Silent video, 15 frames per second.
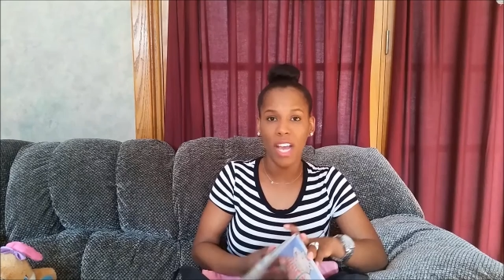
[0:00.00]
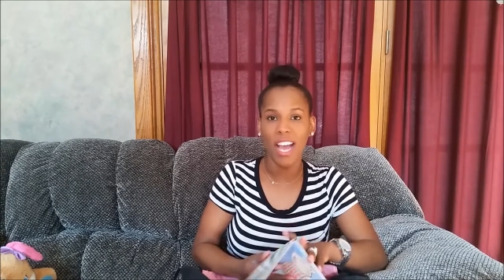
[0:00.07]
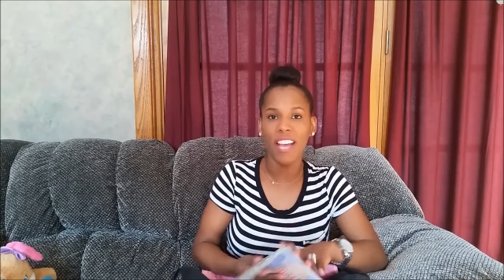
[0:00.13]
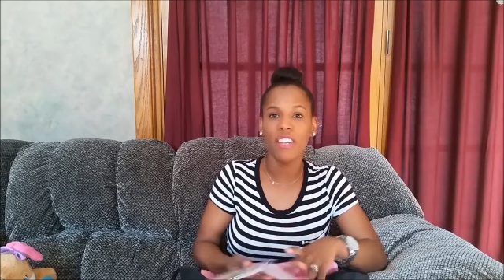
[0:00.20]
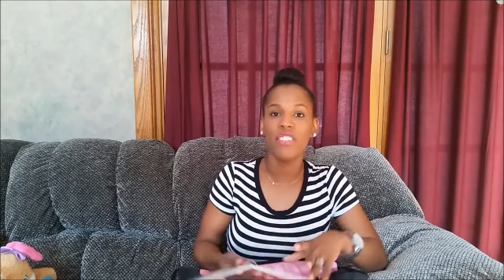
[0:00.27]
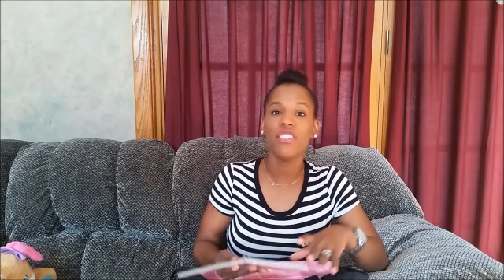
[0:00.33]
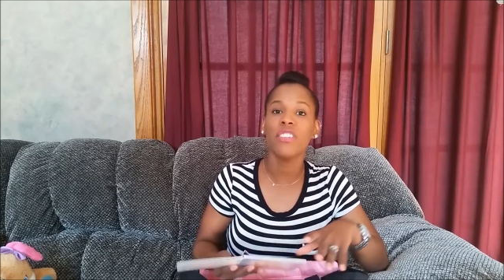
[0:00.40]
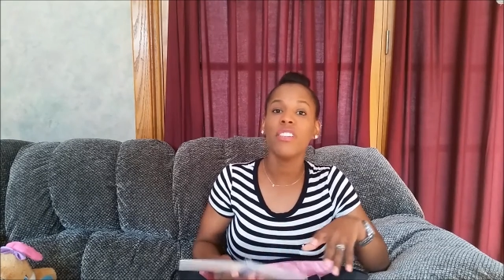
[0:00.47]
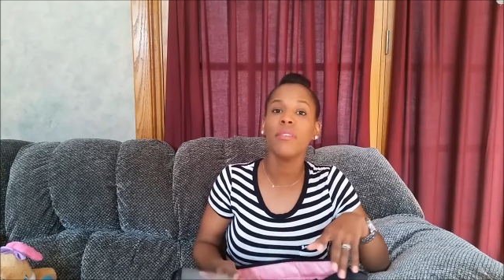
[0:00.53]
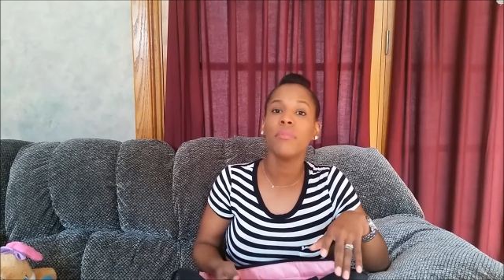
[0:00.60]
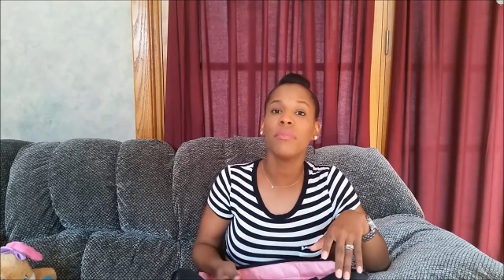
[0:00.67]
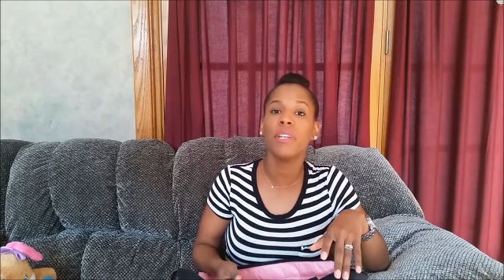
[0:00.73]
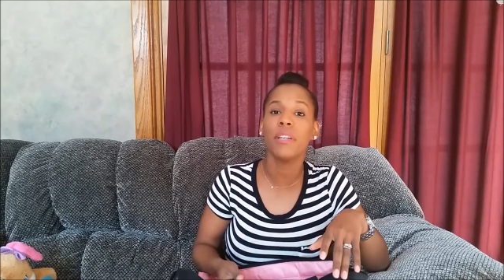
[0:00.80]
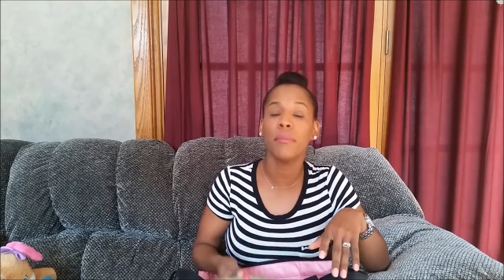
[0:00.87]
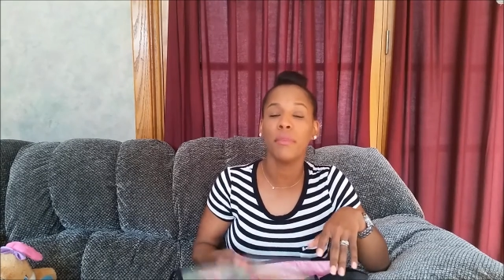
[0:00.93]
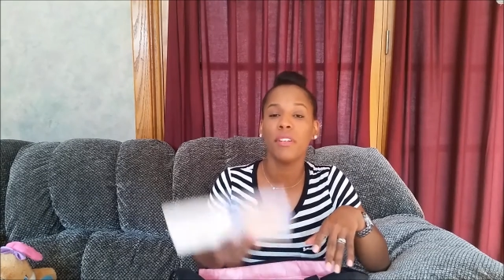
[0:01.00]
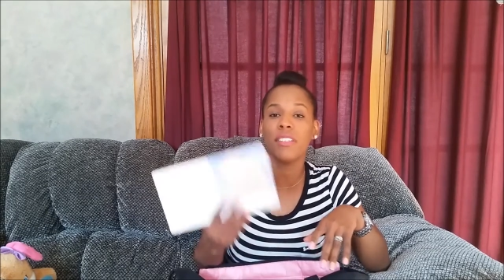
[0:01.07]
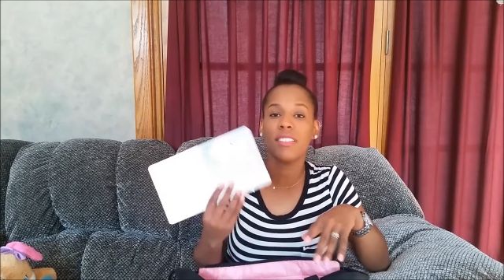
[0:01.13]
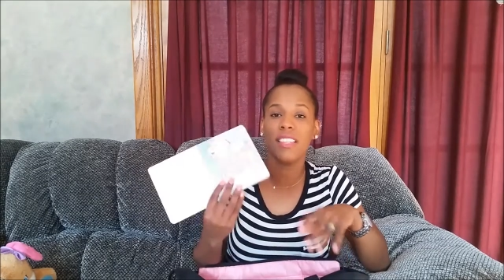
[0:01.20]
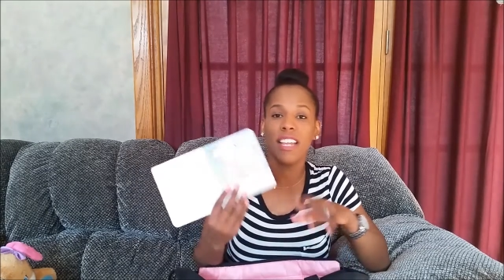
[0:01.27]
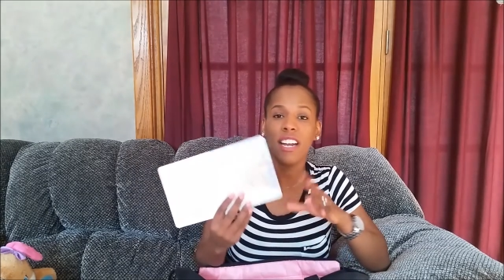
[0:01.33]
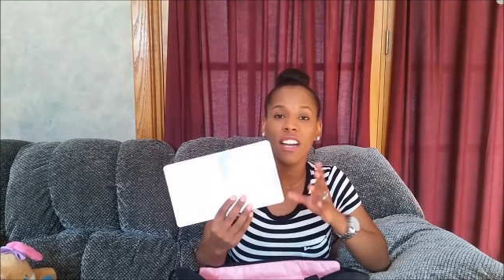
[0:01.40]
I usually bring
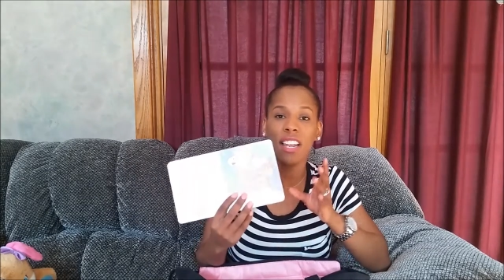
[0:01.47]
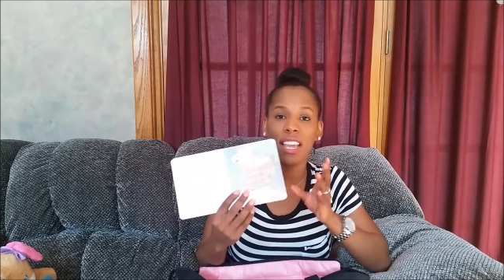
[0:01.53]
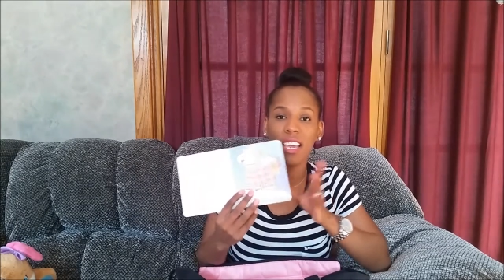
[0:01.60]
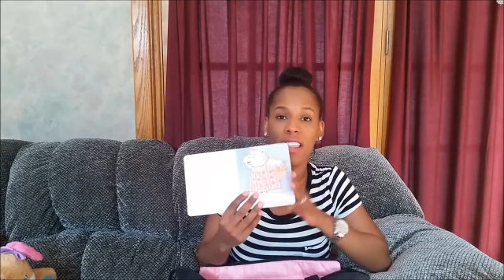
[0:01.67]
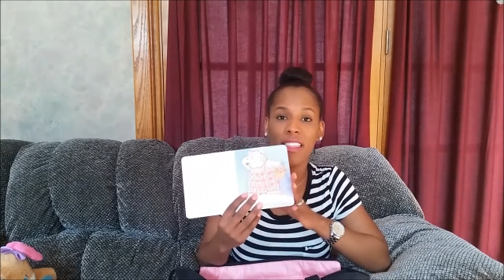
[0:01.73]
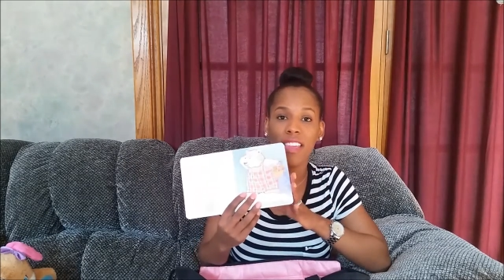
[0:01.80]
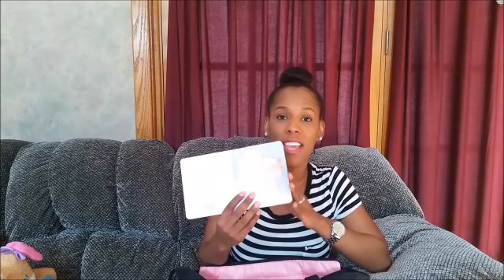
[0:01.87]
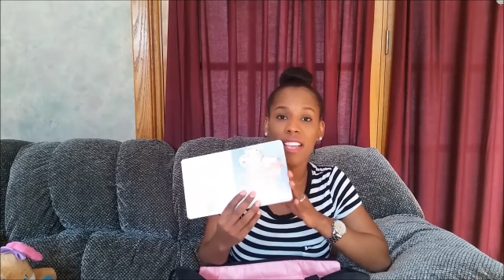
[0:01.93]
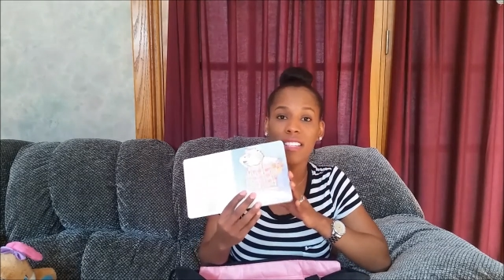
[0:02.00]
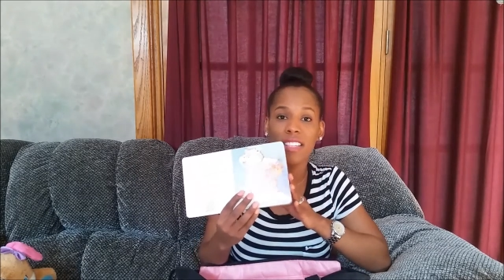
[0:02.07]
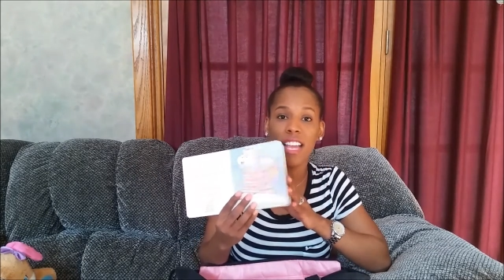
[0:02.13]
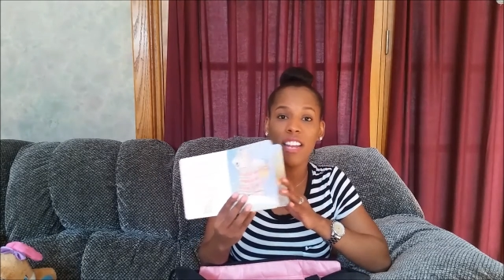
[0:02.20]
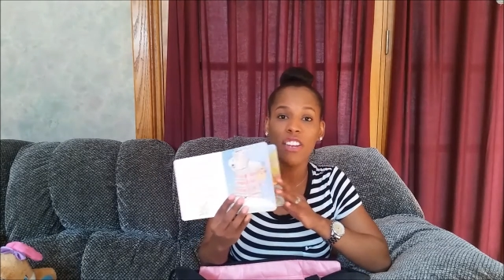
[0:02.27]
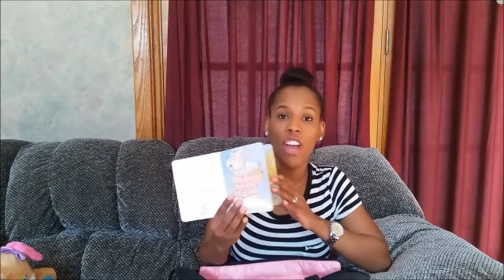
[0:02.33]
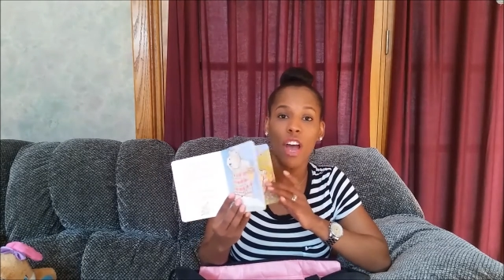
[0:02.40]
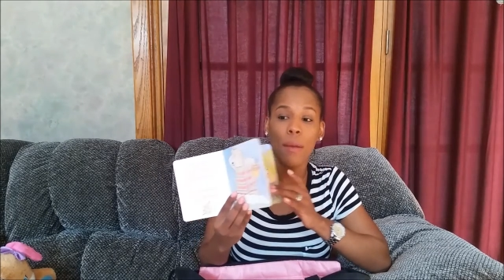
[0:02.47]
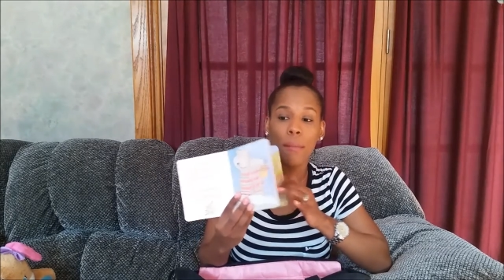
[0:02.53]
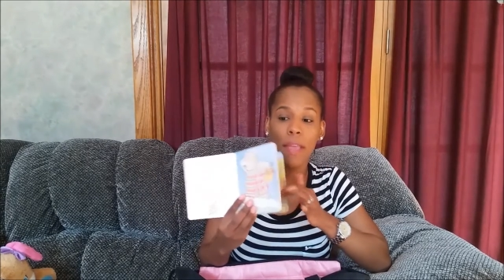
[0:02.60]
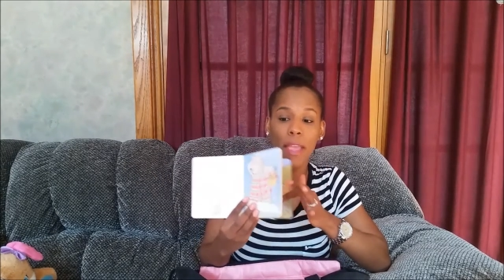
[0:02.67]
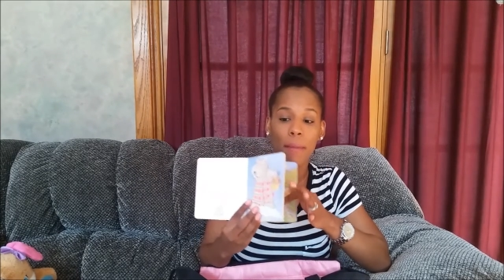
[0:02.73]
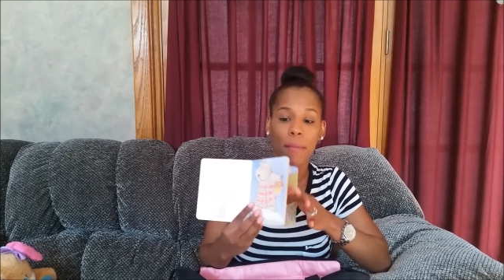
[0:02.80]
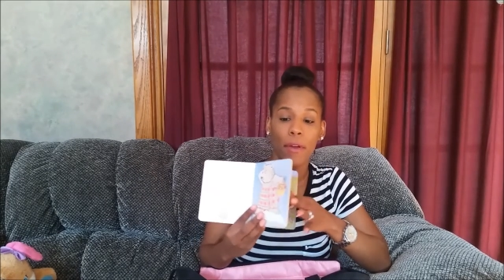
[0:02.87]
books that are like this and not
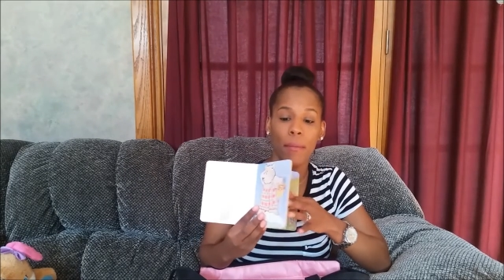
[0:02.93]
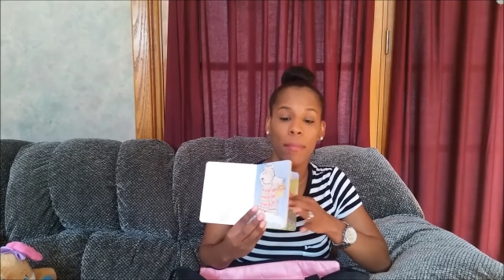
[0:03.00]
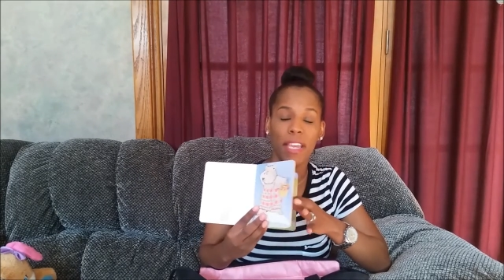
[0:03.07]
paper